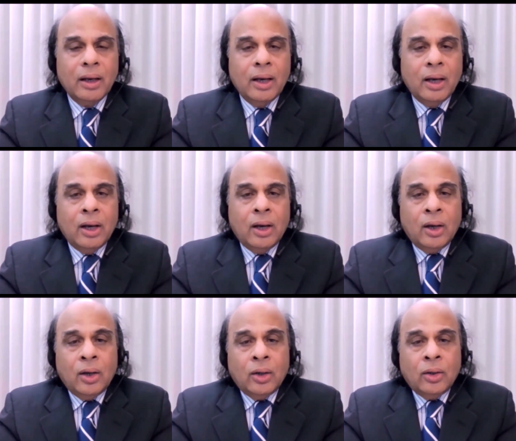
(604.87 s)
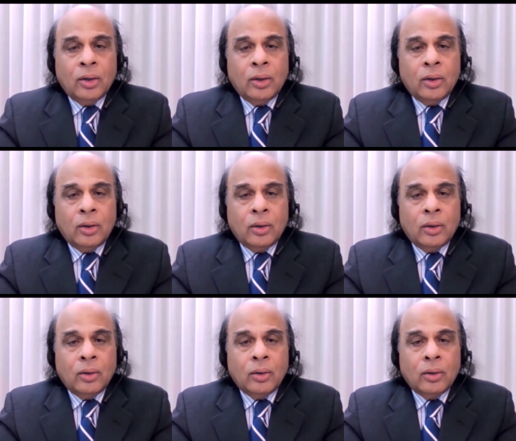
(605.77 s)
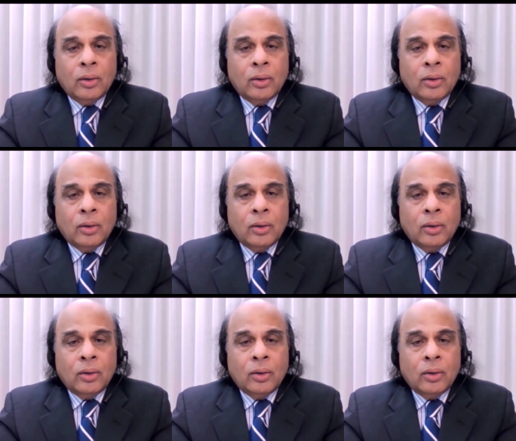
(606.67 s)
(silence)